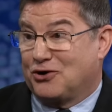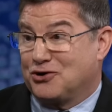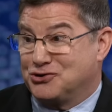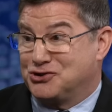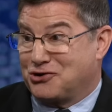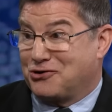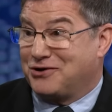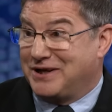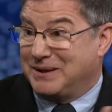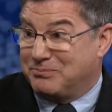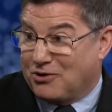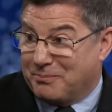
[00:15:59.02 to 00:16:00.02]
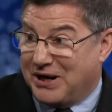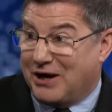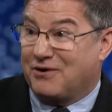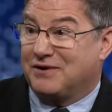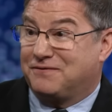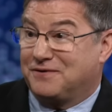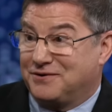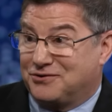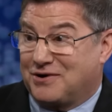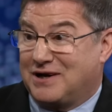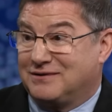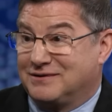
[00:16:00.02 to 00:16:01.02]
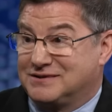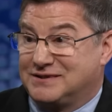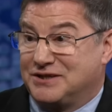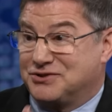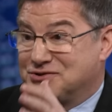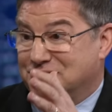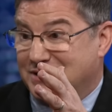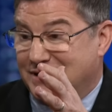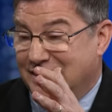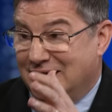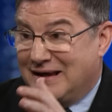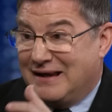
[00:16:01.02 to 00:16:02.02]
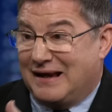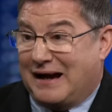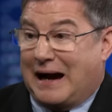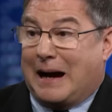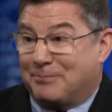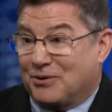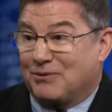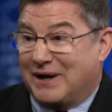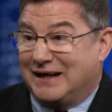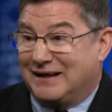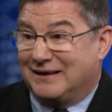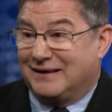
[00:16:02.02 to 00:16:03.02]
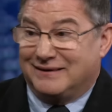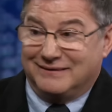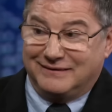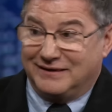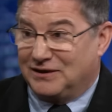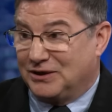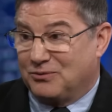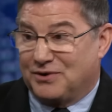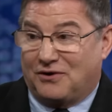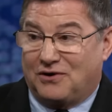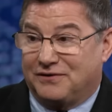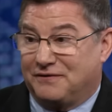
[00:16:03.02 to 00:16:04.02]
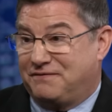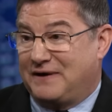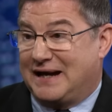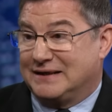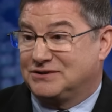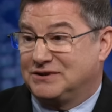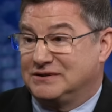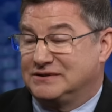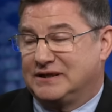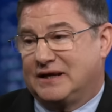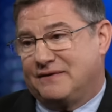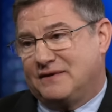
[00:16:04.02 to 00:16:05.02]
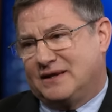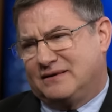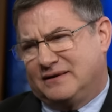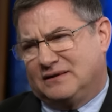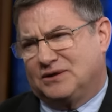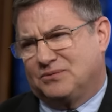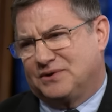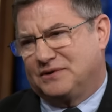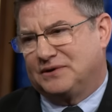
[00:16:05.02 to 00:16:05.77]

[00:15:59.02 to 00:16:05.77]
her journey, preparing for the trial of the century, operating it, dealing with all the factions, and then dealing with